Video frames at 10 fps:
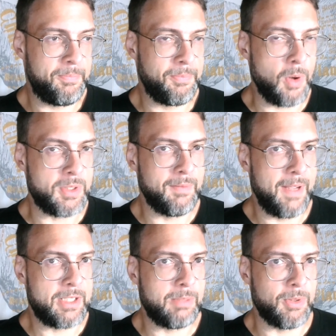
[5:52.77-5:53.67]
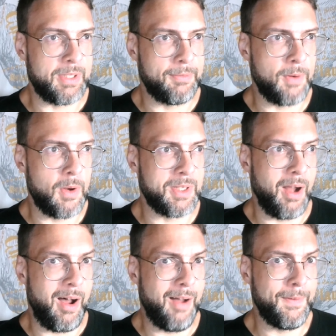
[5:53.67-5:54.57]
frozen vegetables get frozen
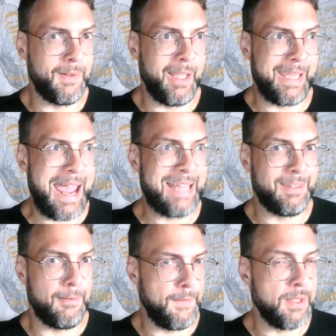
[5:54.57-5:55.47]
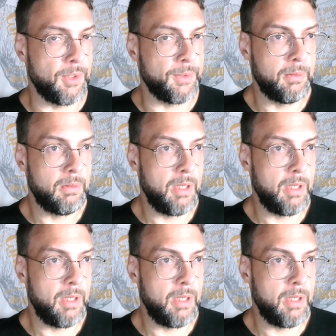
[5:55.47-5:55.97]
often like at the field.